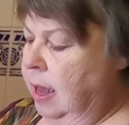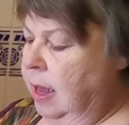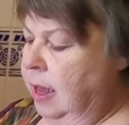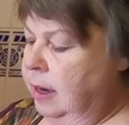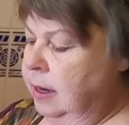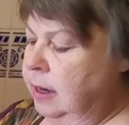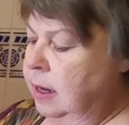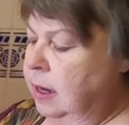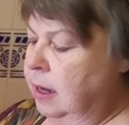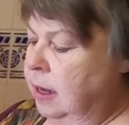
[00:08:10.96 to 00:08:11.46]

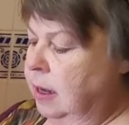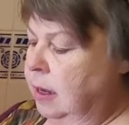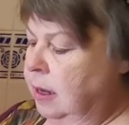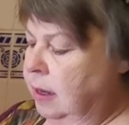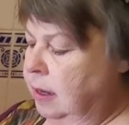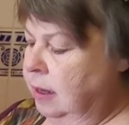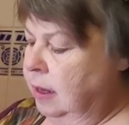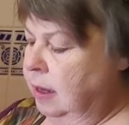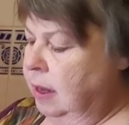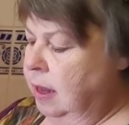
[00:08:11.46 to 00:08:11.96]
and
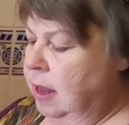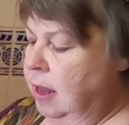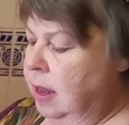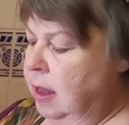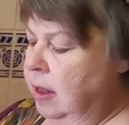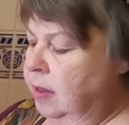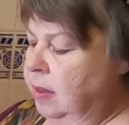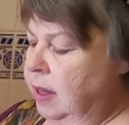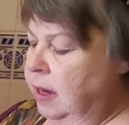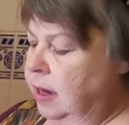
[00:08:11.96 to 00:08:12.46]

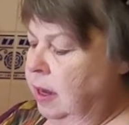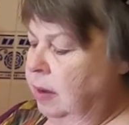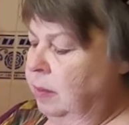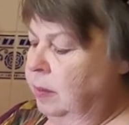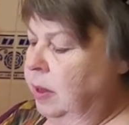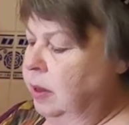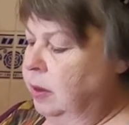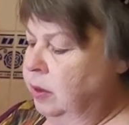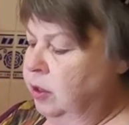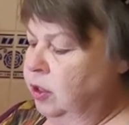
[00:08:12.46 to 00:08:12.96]
then
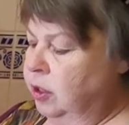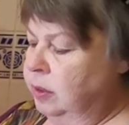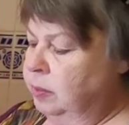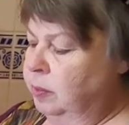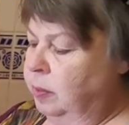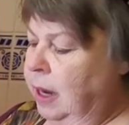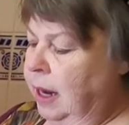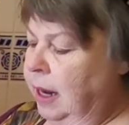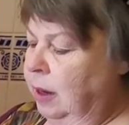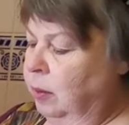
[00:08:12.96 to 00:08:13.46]
I'm
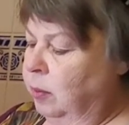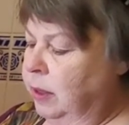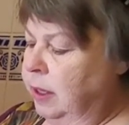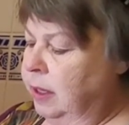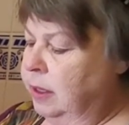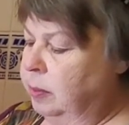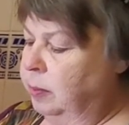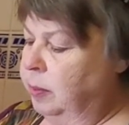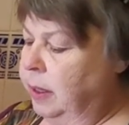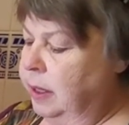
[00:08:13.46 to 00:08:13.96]
just playing with
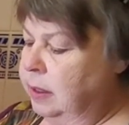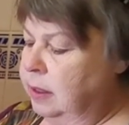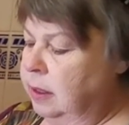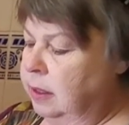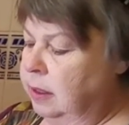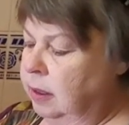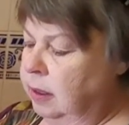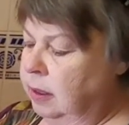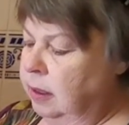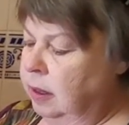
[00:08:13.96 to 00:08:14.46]
it a
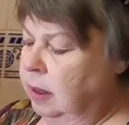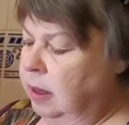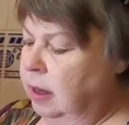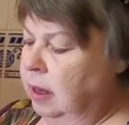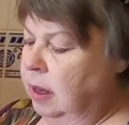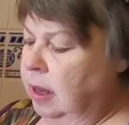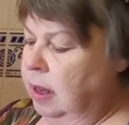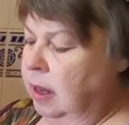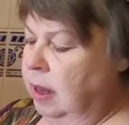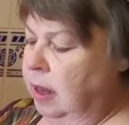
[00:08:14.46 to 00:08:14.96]
bit.
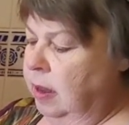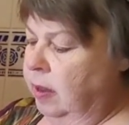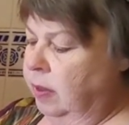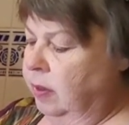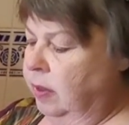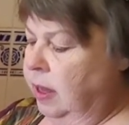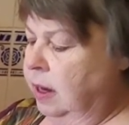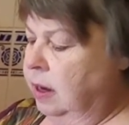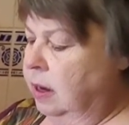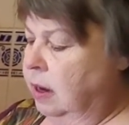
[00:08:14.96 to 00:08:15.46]

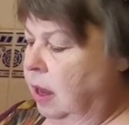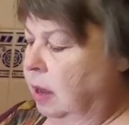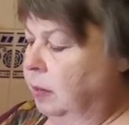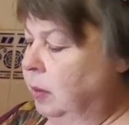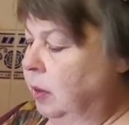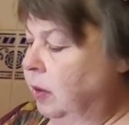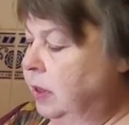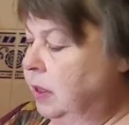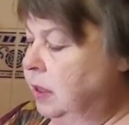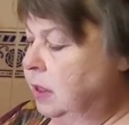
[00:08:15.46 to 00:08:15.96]
Then
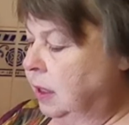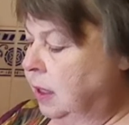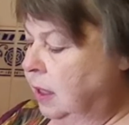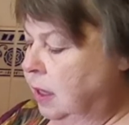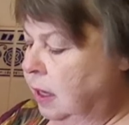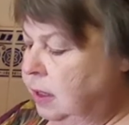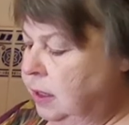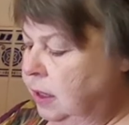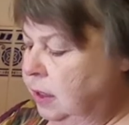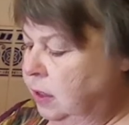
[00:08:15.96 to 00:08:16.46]
I'm going to
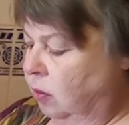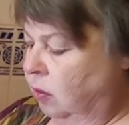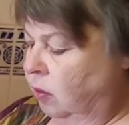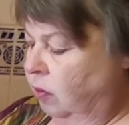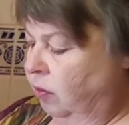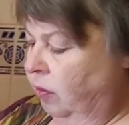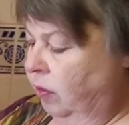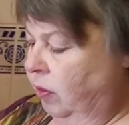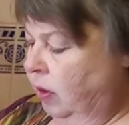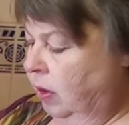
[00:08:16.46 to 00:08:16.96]
cut it
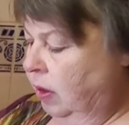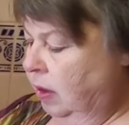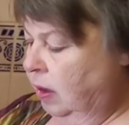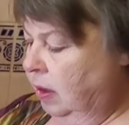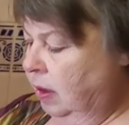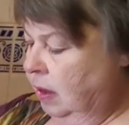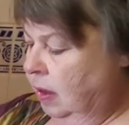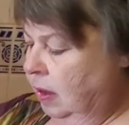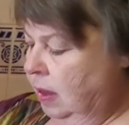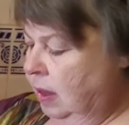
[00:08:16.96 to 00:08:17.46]
off
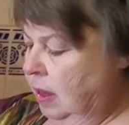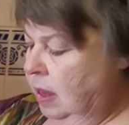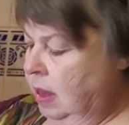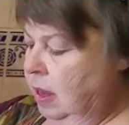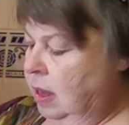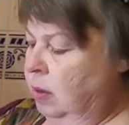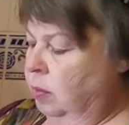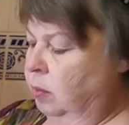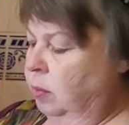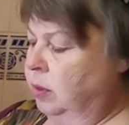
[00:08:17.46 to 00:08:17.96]

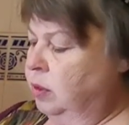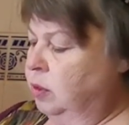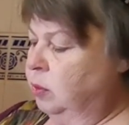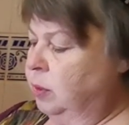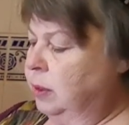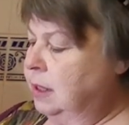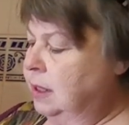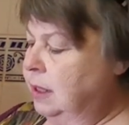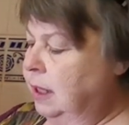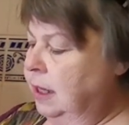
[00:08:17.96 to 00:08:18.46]
with
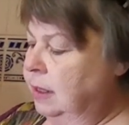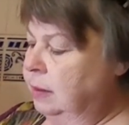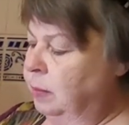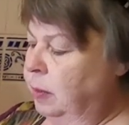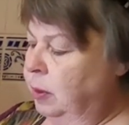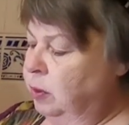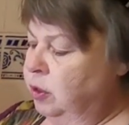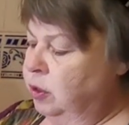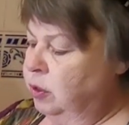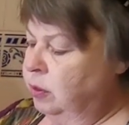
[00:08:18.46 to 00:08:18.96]
twisting
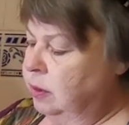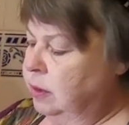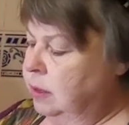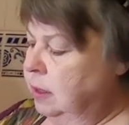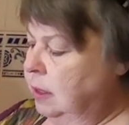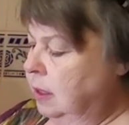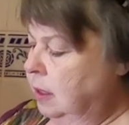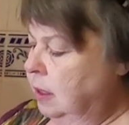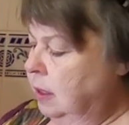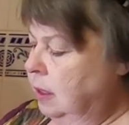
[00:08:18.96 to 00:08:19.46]

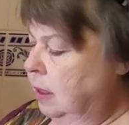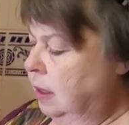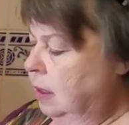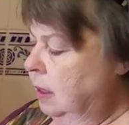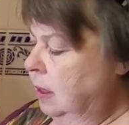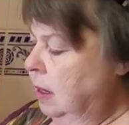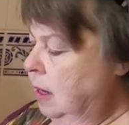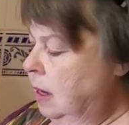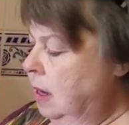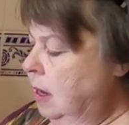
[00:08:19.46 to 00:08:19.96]
motions,
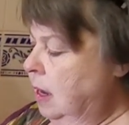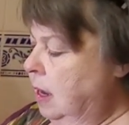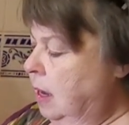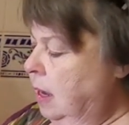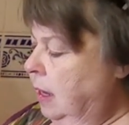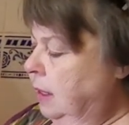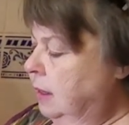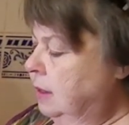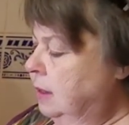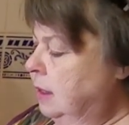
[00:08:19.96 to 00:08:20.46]

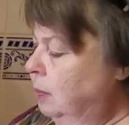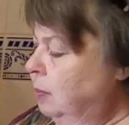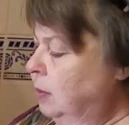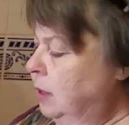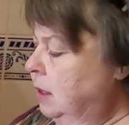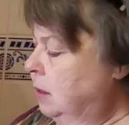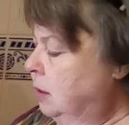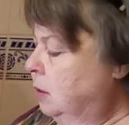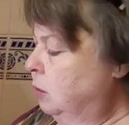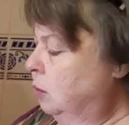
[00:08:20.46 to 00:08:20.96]

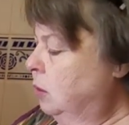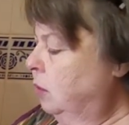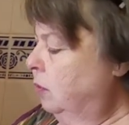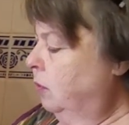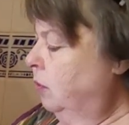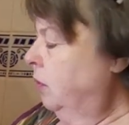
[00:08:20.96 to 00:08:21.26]
except it's sort